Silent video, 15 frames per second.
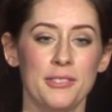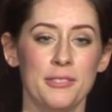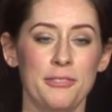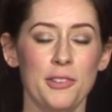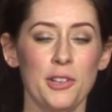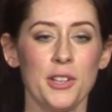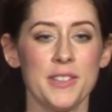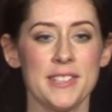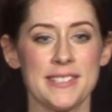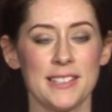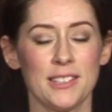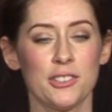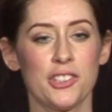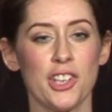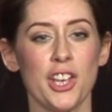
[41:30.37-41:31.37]
follow this
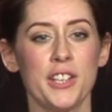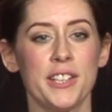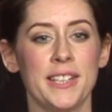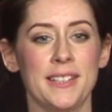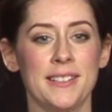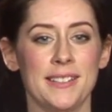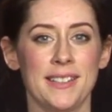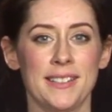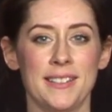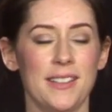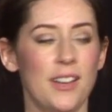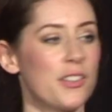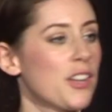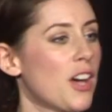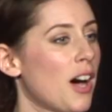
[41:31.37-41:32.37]
little journey and
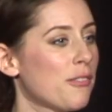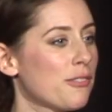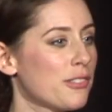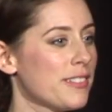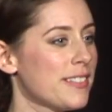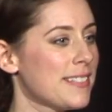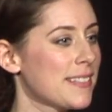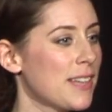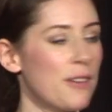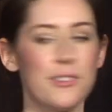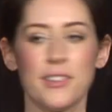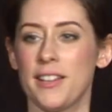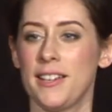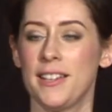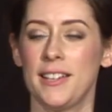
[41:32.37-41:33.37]
uncover and
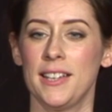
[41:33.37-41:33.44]
discover